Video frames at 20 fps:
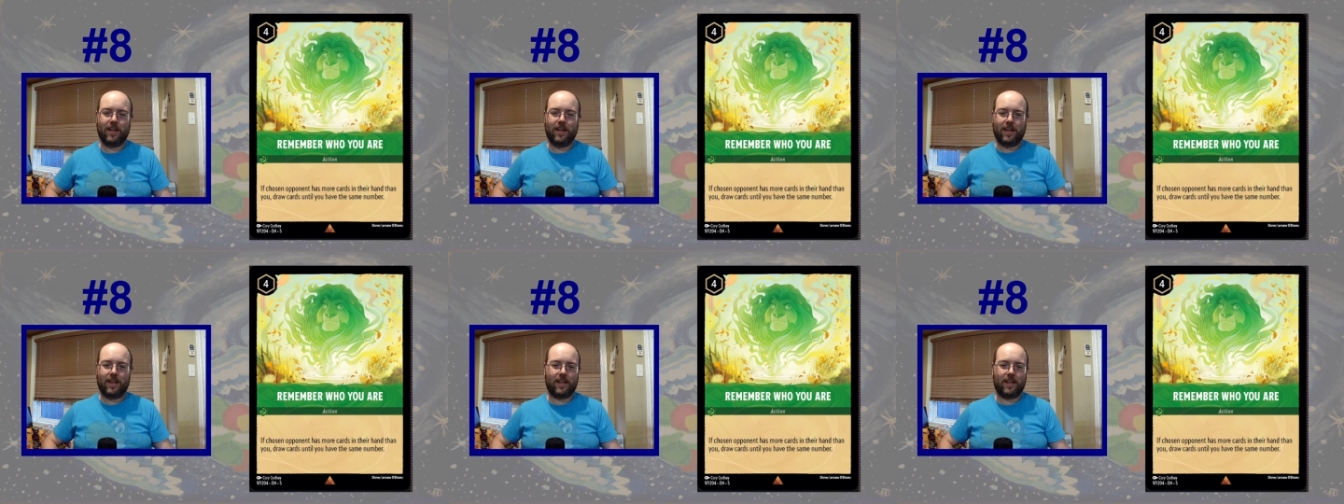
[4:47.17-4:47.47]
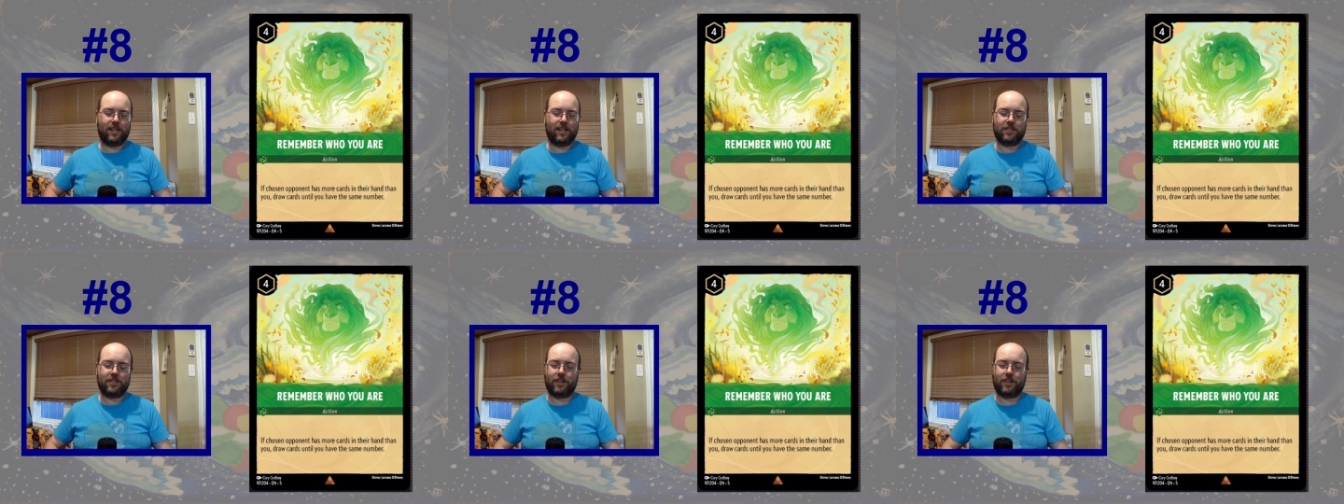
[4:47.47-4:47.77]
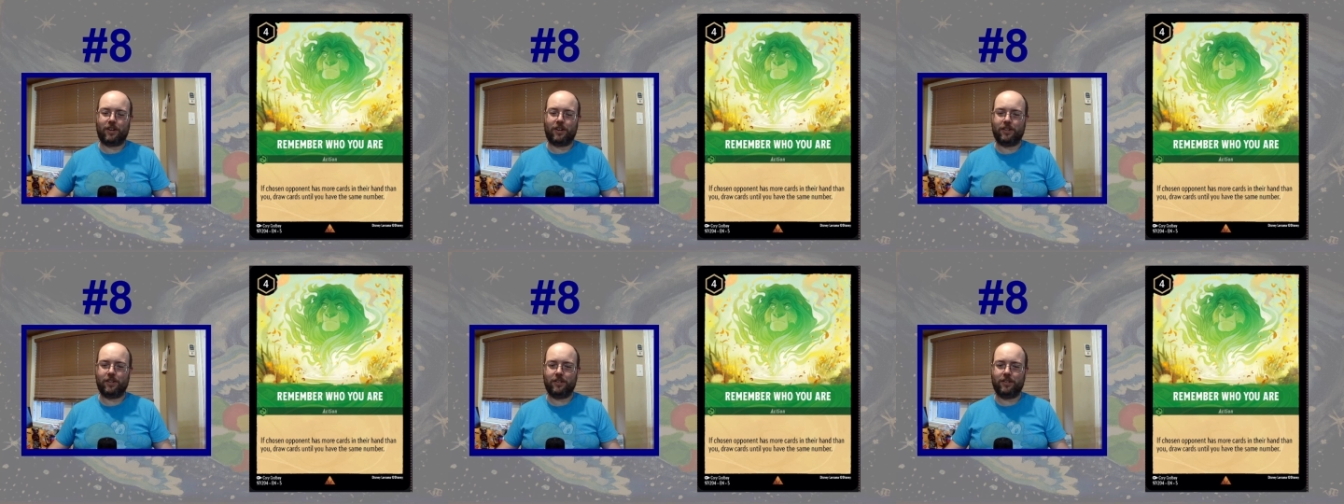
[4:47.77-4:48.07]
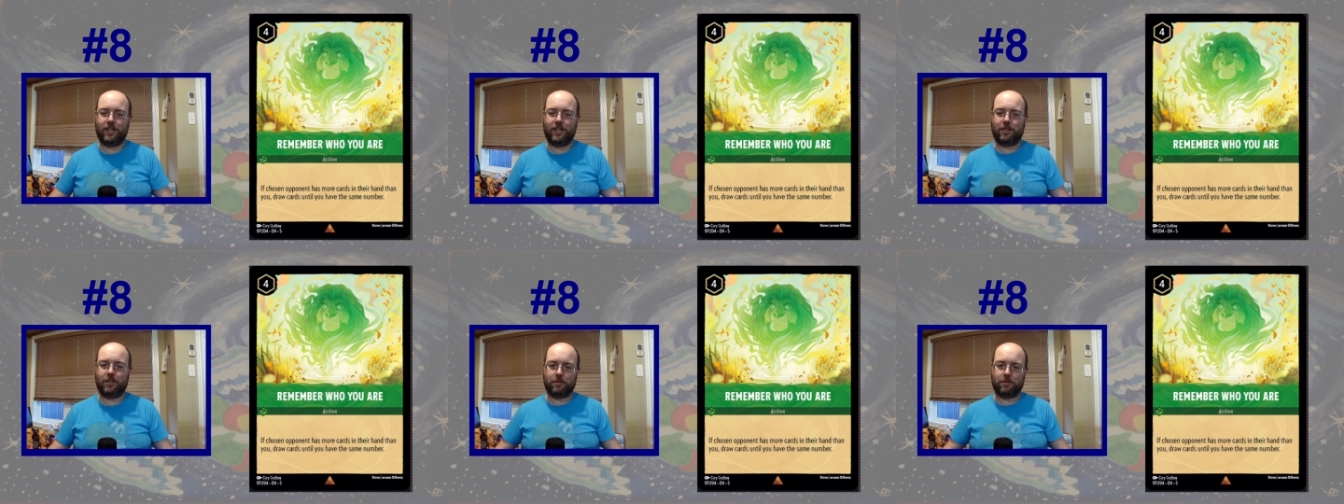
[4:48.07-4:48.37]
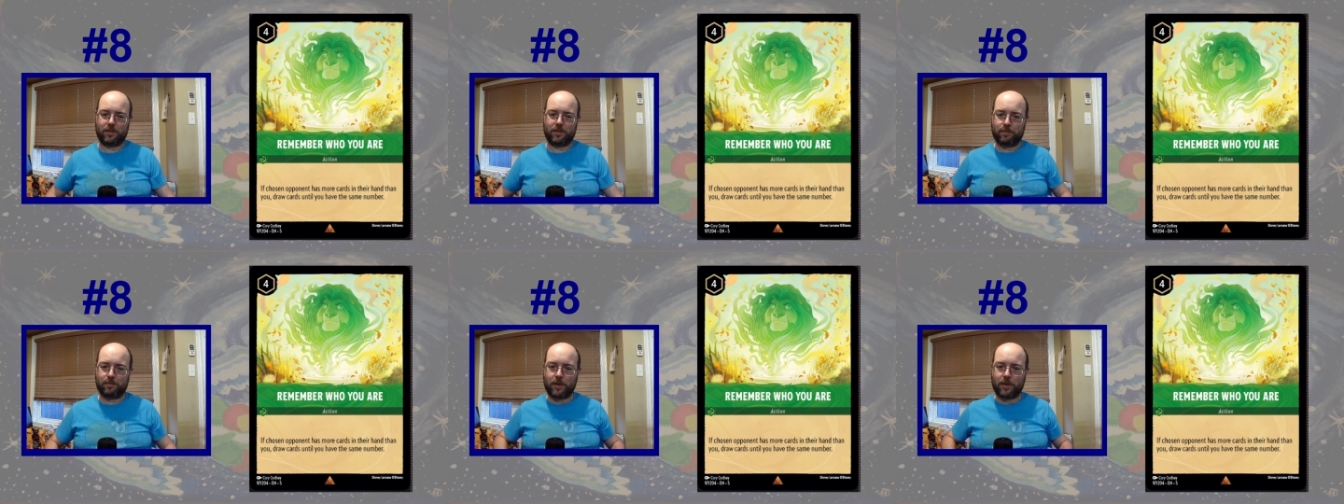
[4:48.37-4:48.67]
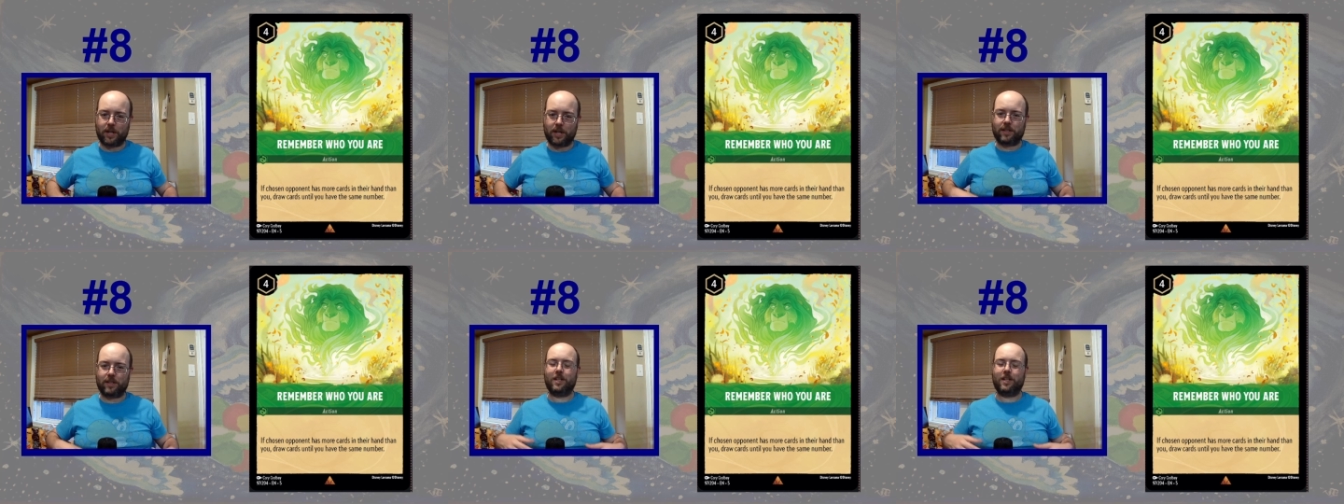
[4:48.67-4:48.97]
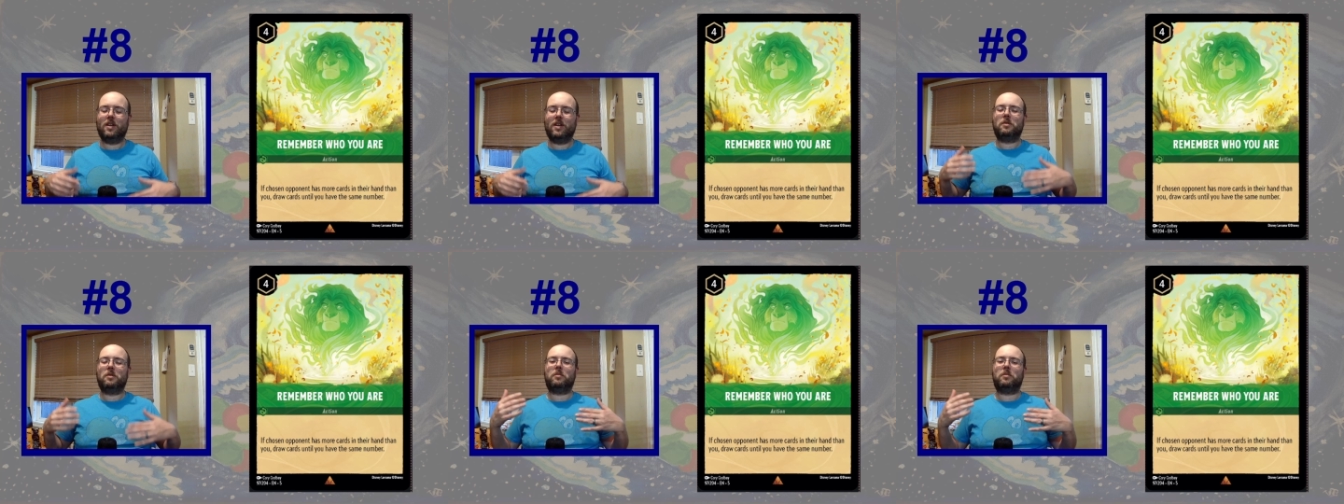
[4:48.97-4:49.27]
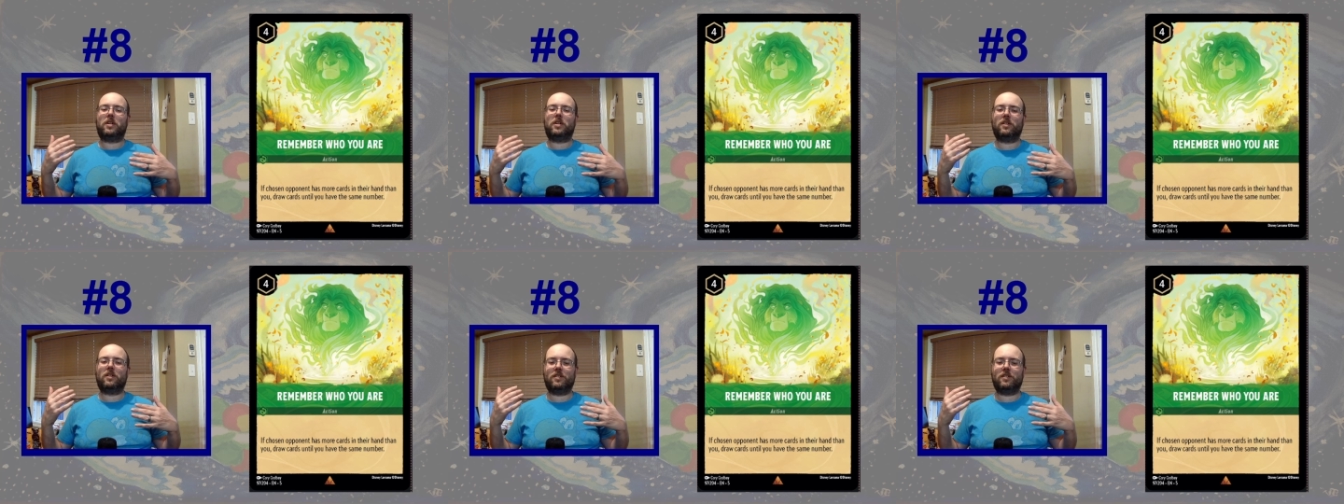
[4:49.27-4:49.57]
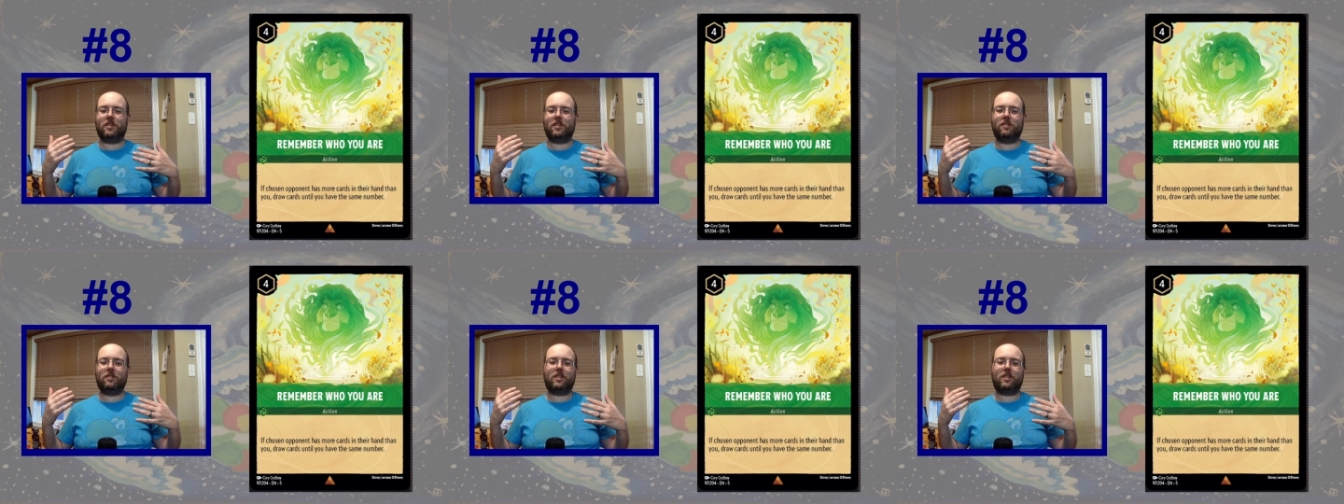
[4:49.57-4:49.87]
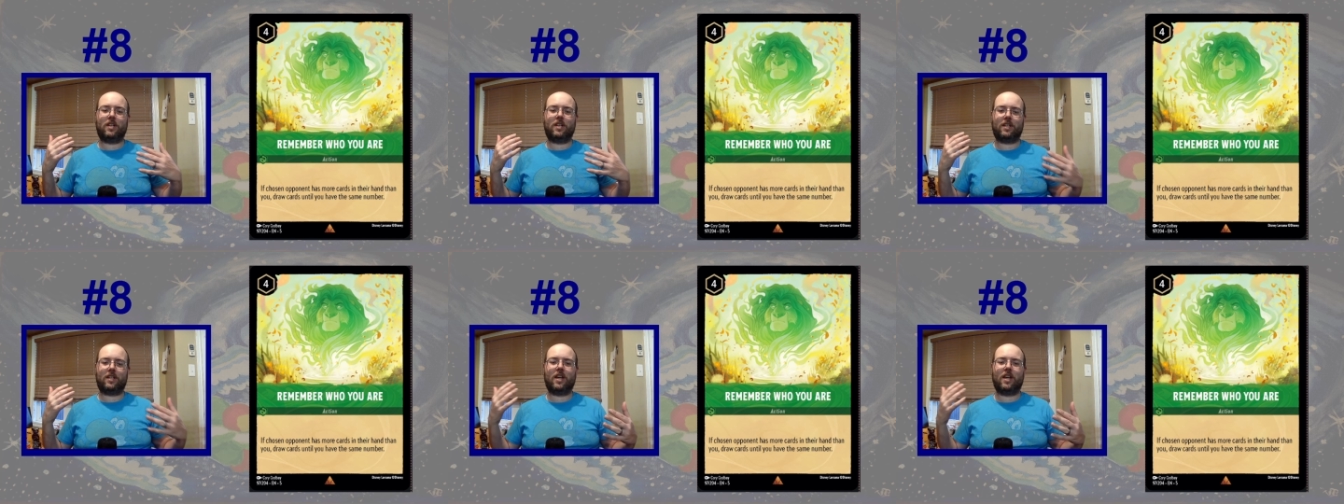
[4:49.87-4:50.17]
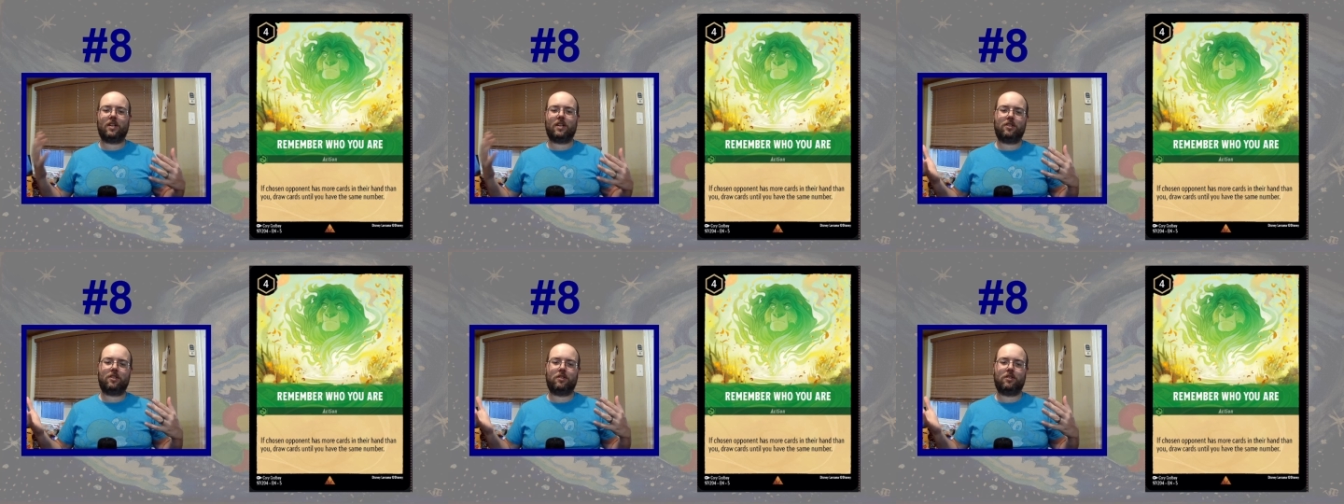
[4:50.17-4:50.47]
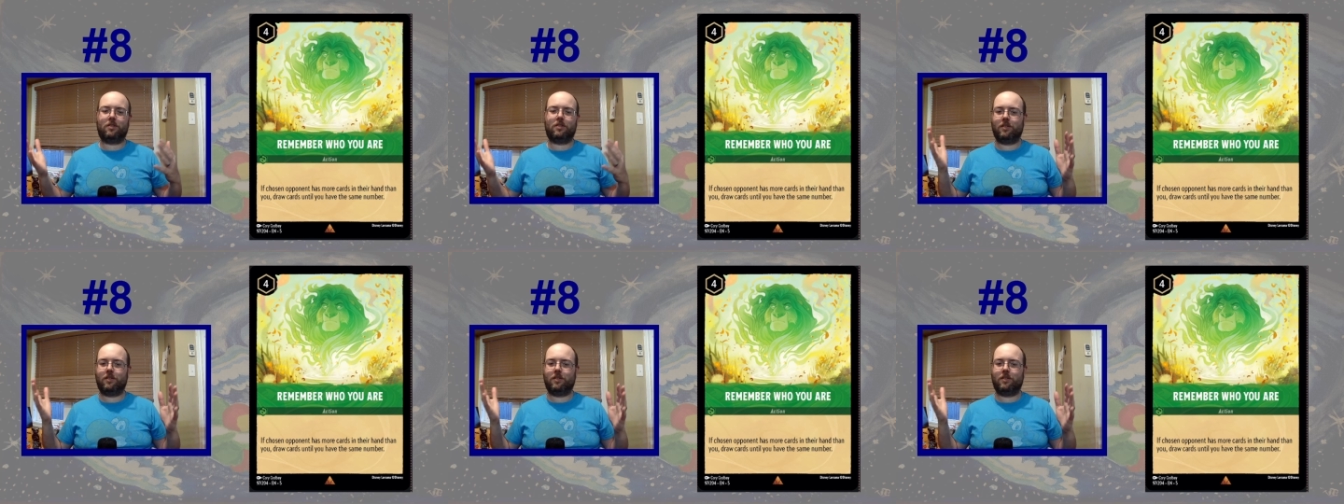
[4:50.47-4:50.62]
and it's a card you need to respect because you can get